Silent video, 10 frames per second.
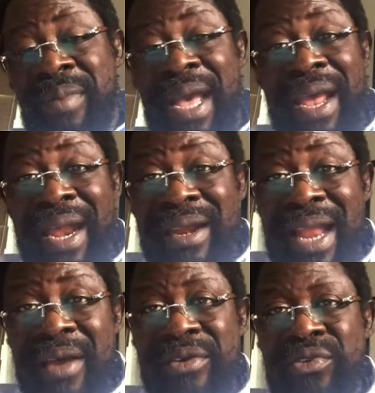by
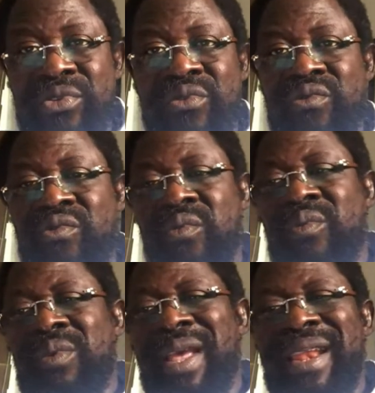allowing you
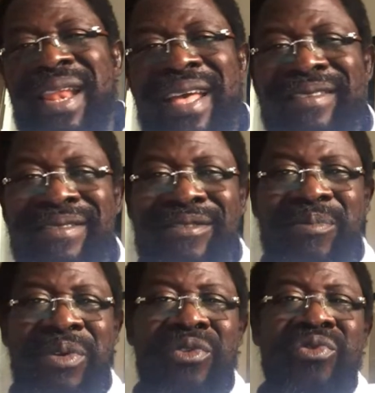to realize the
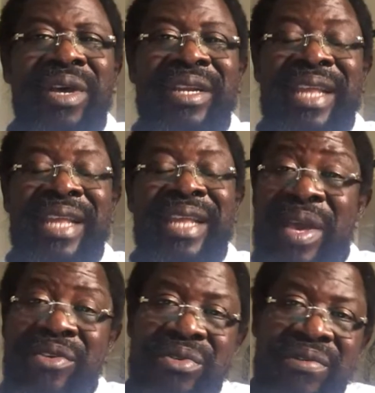spiritual
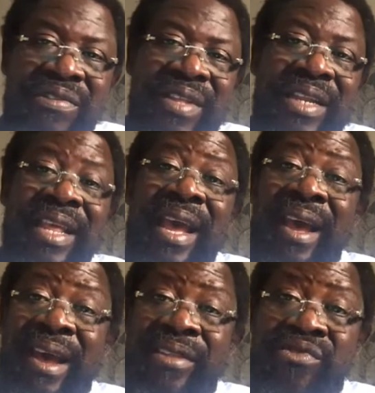dimensions that they
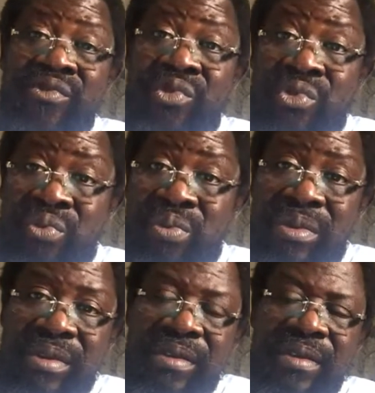are to you.
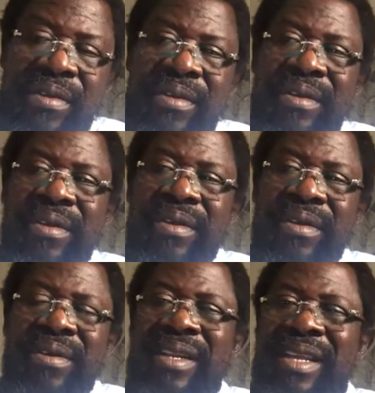
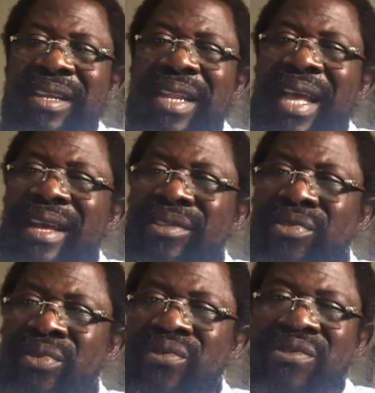And then there are
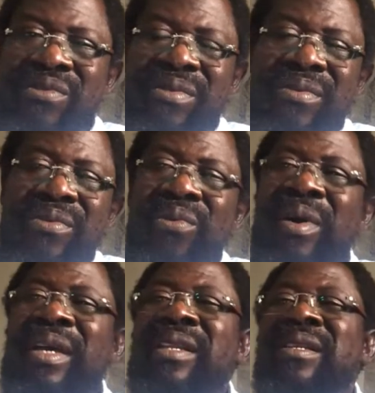those
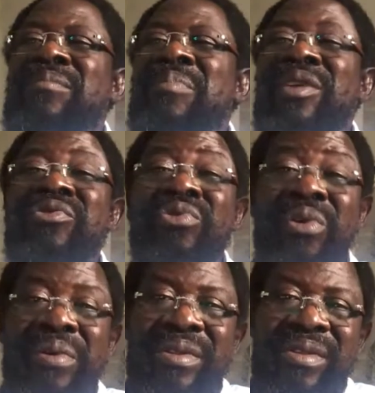who are in the
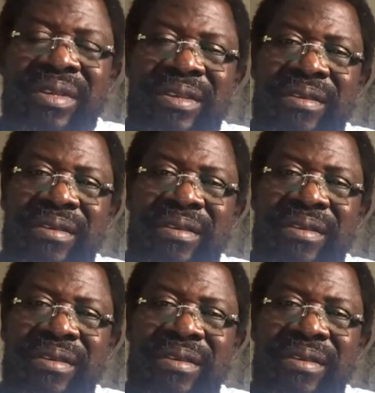majority